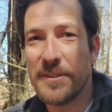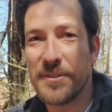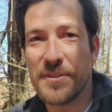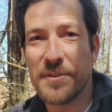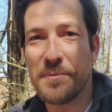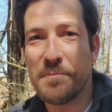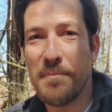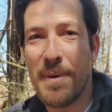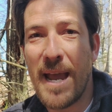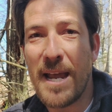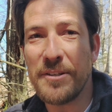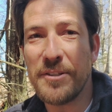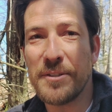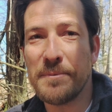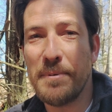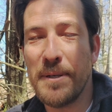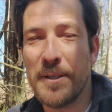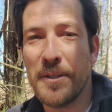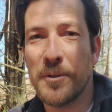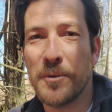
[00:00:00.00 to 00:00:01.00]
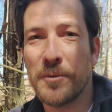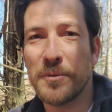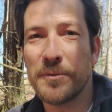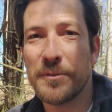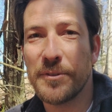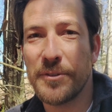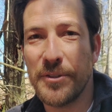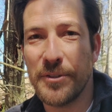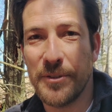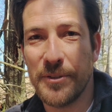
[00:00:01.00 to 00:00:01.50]
this magic pill
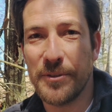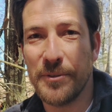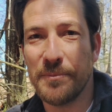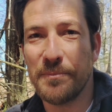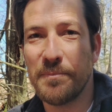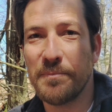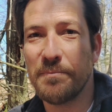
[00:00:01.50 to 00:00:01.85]
to,